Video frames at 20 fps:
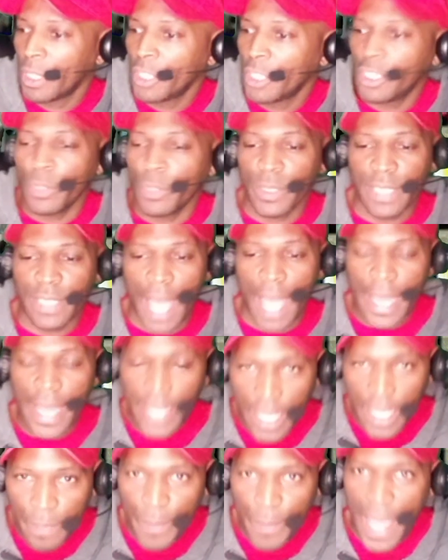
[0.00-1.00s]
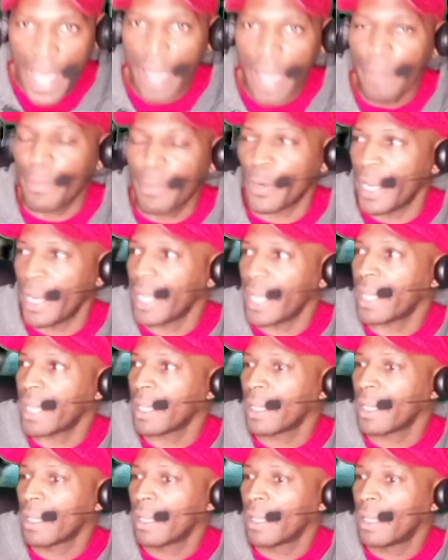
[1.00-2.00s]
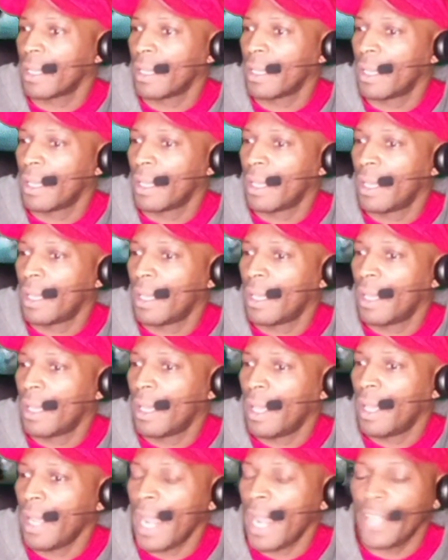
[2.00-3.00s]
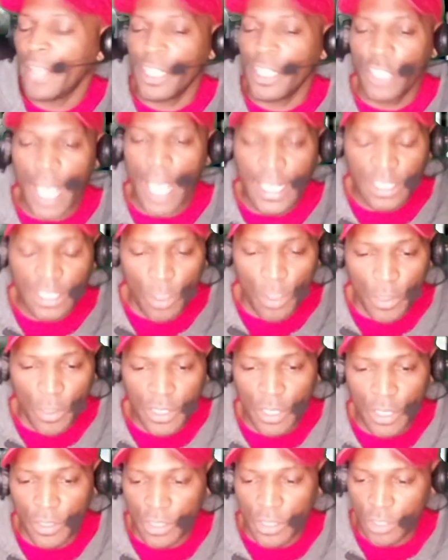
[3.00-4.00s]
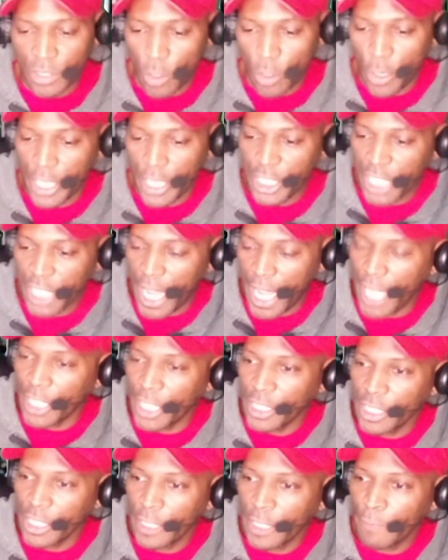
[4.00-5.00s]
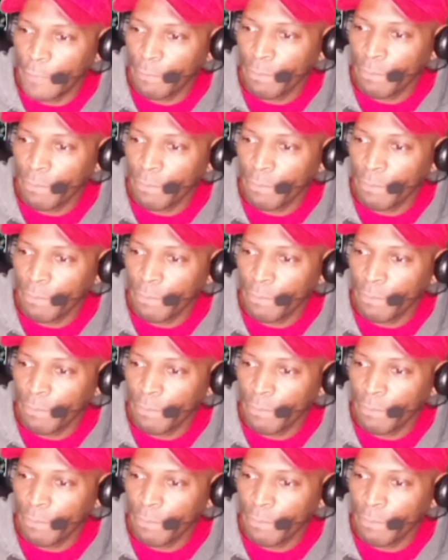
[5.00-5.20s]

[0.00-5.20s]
She was not hit by a brick. And did you guys notice her story changed?